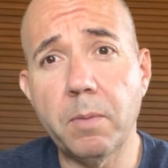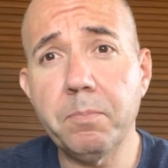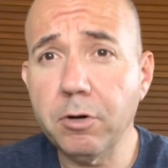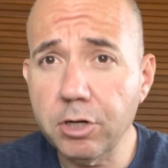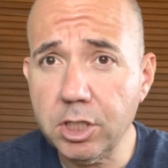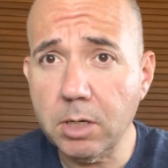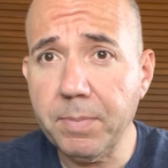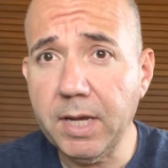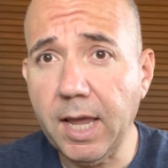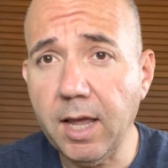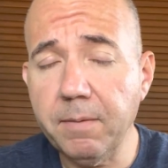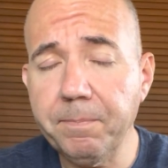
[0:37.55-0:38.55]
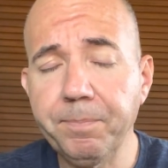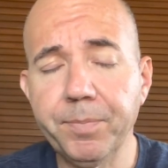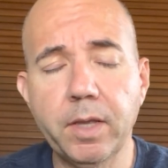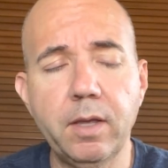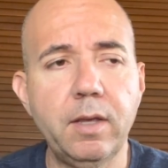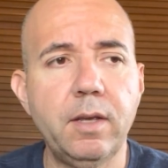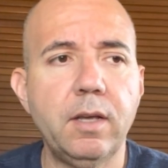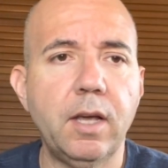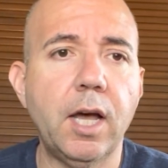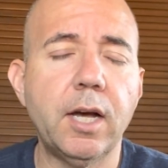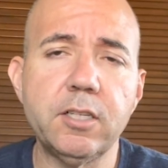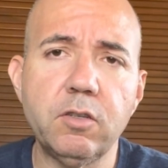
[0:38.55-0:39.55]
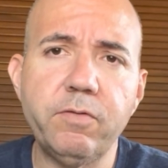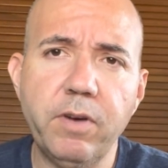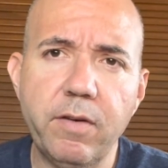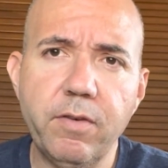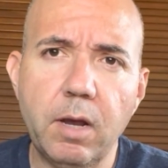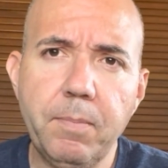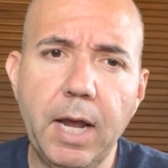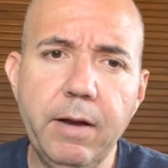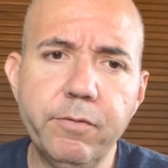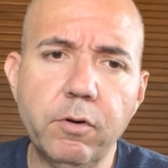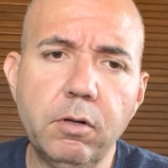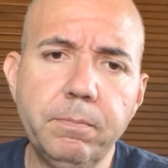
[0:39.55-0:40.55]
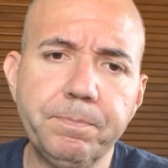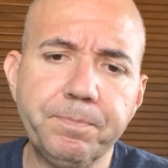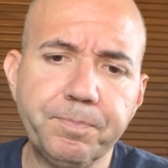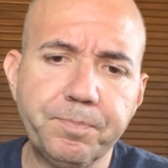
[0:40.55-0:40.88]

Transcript: a push-up again because it was very, very painful.